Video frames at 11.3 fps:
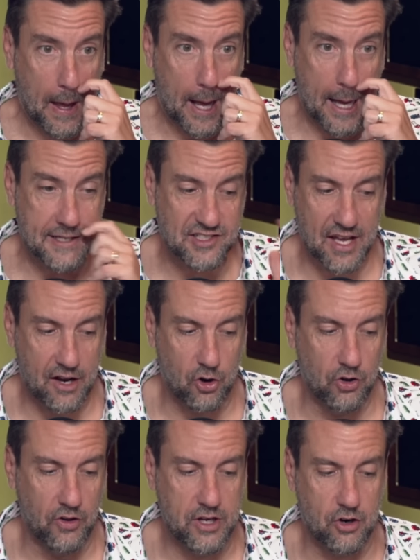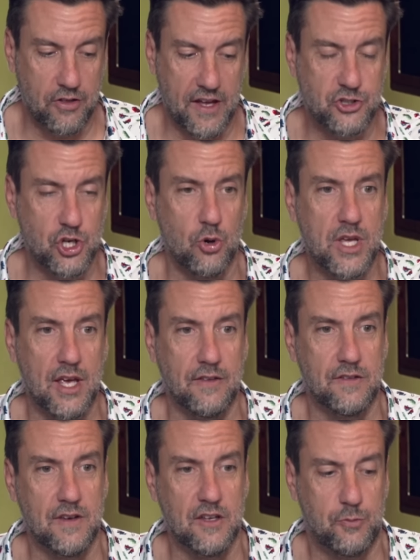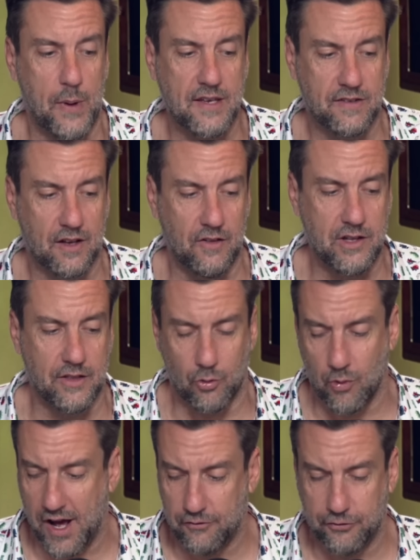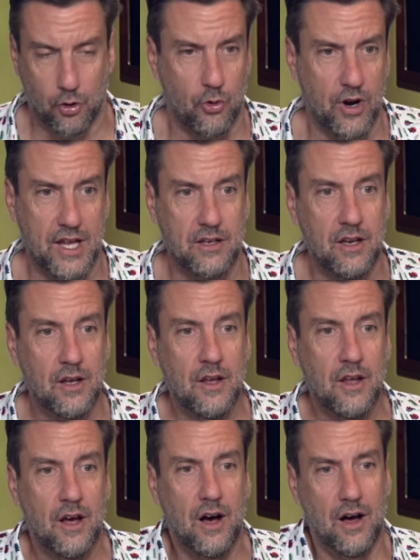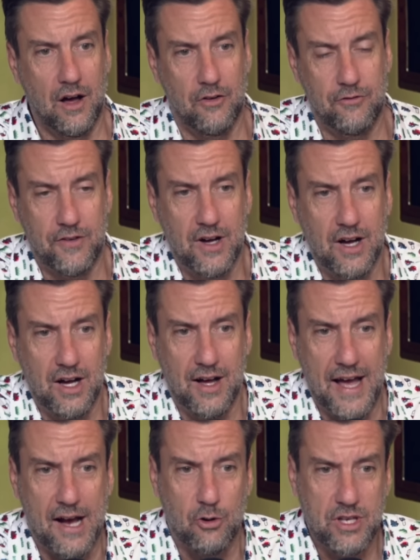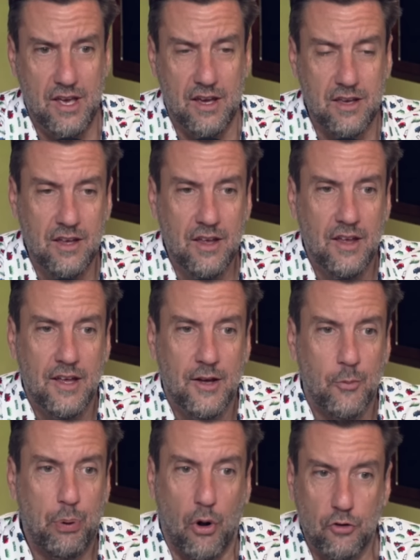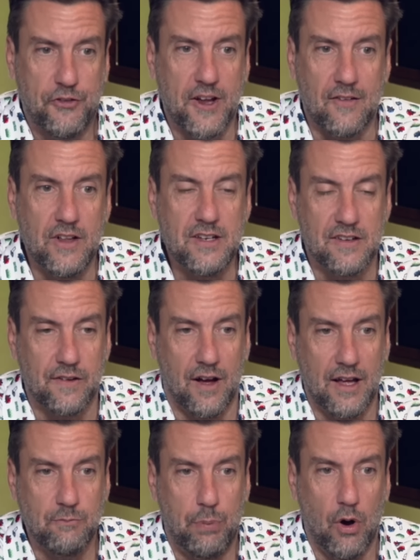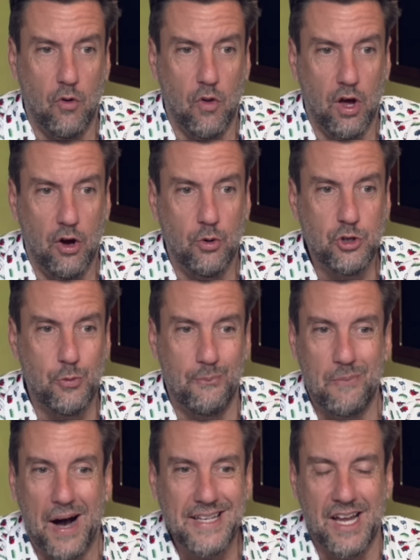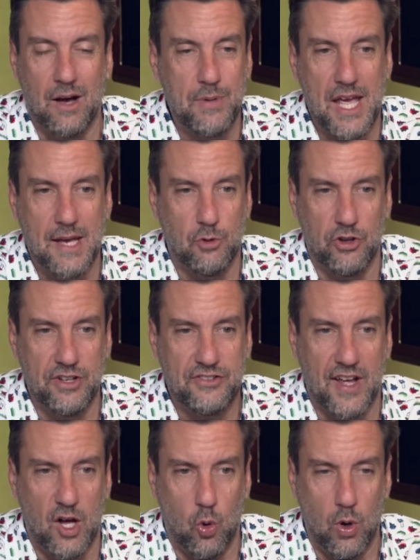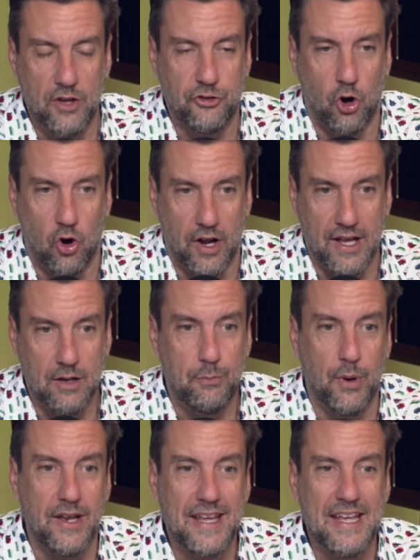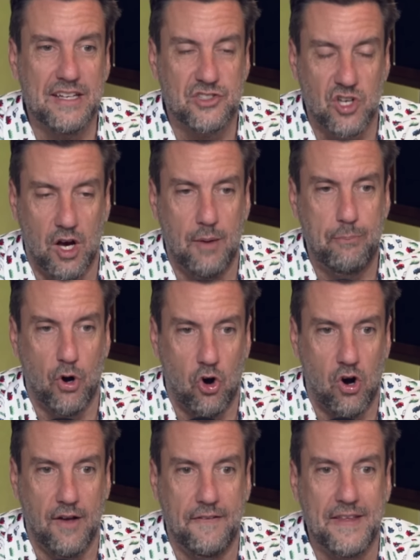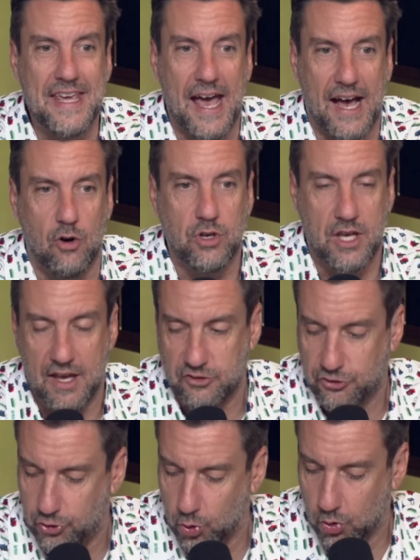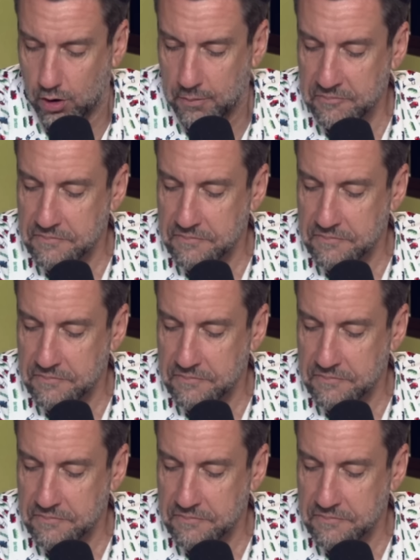I said earlier that Joe Kenzie is basically the Ralph Lauren of uh, OutKick. Perfectly designed polo. You might not be able to tell what's on it, but it is up on the OutKick store.